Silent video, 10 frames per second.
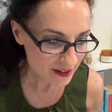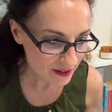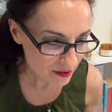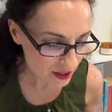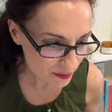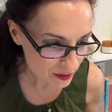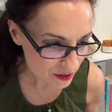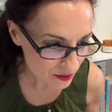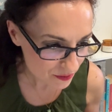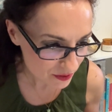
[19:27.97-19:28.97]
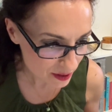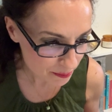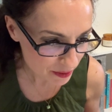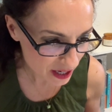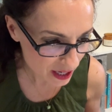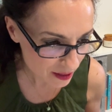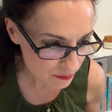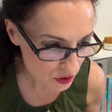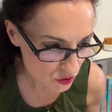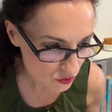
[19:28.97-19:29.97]
Okay, what did you find?
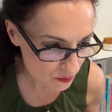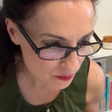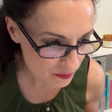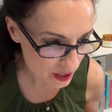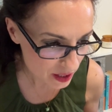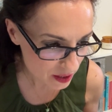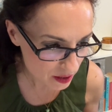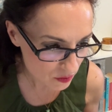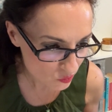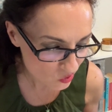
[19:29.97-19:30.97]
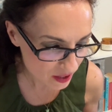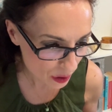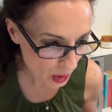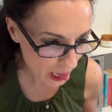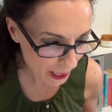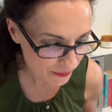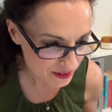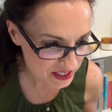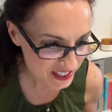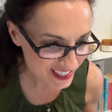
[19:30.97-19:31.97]
Palm
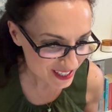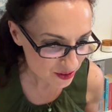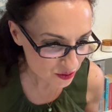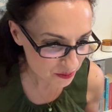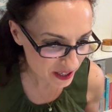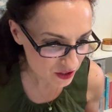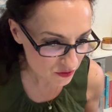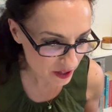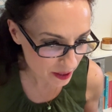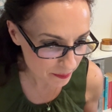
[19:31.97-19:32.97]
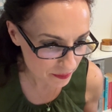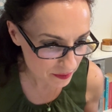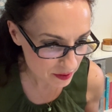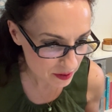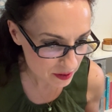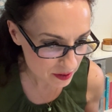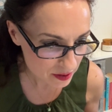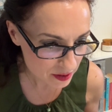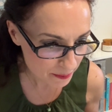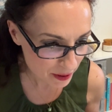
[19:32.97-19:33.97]
Jumeirah's Dubai tram.
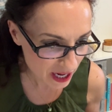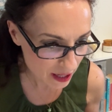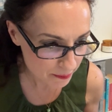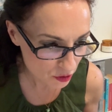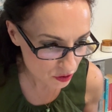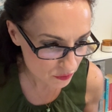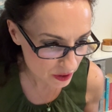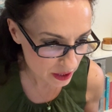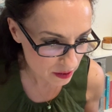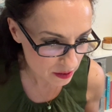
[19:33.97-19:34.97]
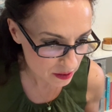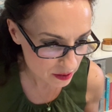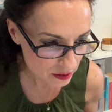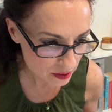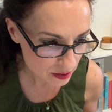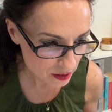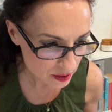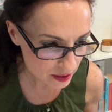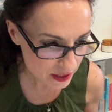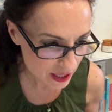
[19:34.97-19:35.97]
The Palm monorail.
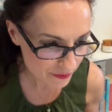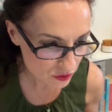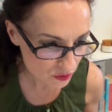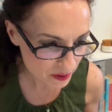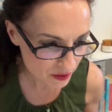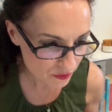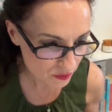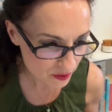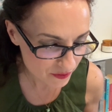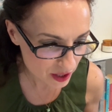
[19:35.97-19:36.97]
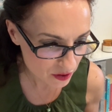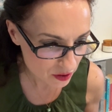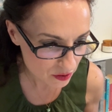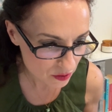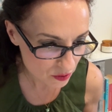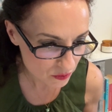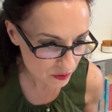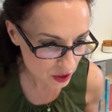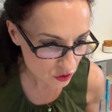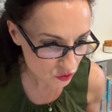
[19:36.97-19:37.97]
Discover Dubai through a very
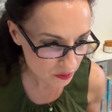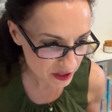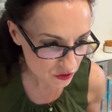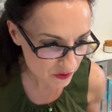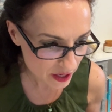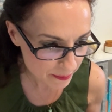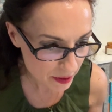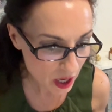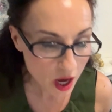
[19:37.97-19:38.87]
own Dubai tram.